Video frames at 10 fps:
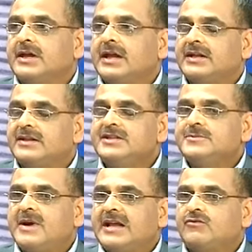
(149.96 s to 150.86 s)
And this
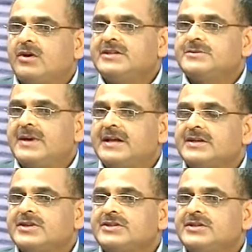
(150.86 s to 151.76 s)
what is
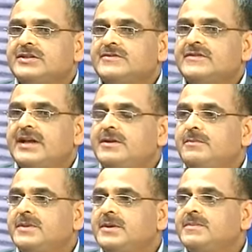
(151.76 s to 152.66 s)
migration is when
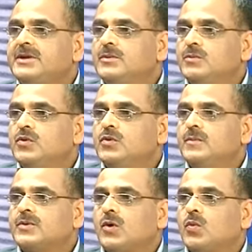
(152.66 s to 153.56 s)
people move
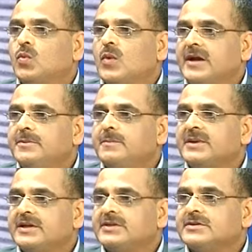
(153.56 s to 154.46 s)
from one
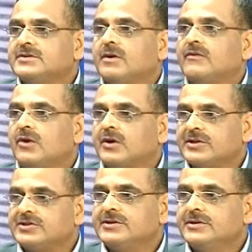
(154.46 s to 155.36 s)
place of
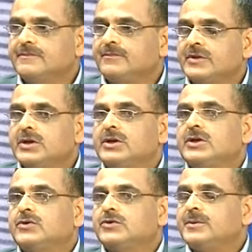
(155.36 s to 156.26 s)
origin
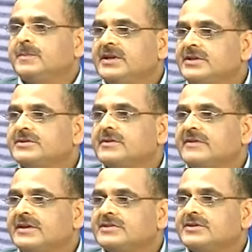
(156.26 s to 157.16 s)
to the place of
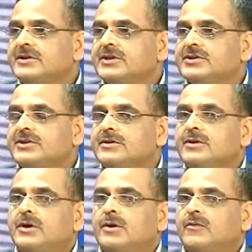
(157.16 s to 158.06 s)
destination
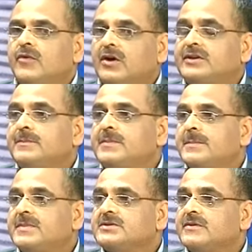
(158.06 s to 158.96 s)
for the
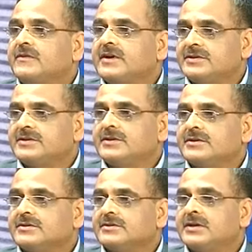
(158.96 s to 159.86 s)
purpose of
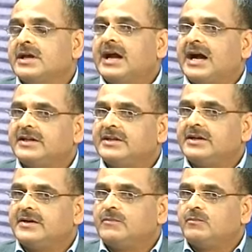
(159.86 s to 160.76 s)
residence, either
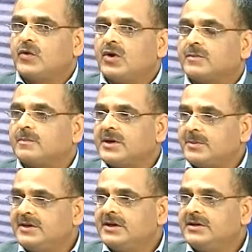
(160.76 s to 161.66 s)
for
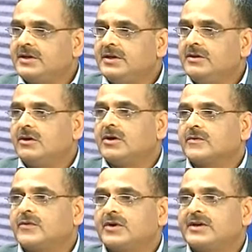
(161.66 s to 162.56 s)
permanently or
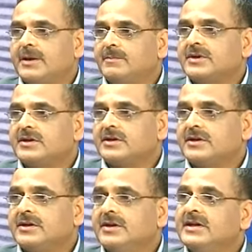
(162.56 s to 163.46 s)
for
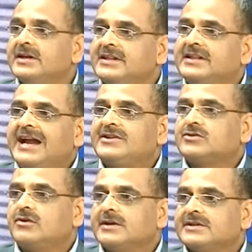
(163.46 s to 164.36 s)
temporarily. That's
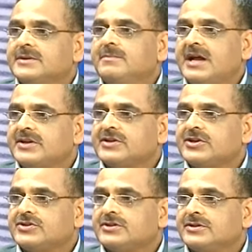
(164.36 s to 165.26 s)
called as a migration.